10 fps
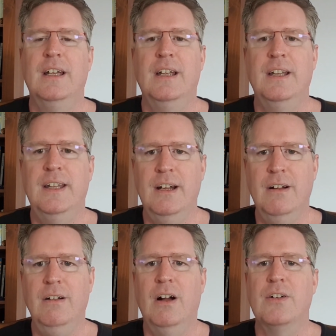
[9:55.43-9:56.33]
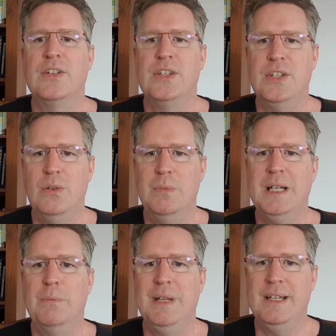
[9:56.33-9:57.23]
There are so
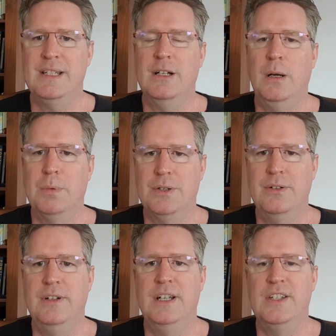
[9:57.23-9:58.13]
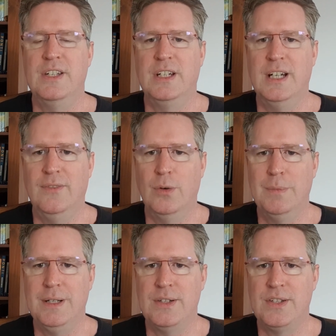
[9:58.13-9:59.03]
many amazing opportunities in
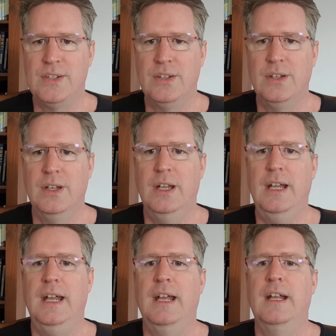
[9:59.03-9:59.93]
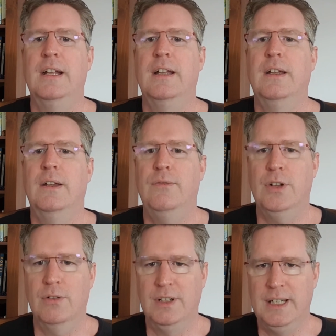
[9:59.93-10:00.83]
governments. If
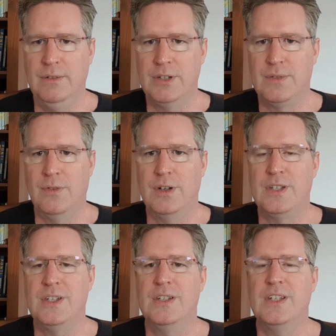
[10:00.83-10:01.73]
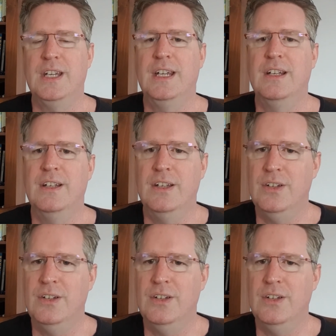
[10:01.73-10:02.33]
you're a linguist, for instance, in New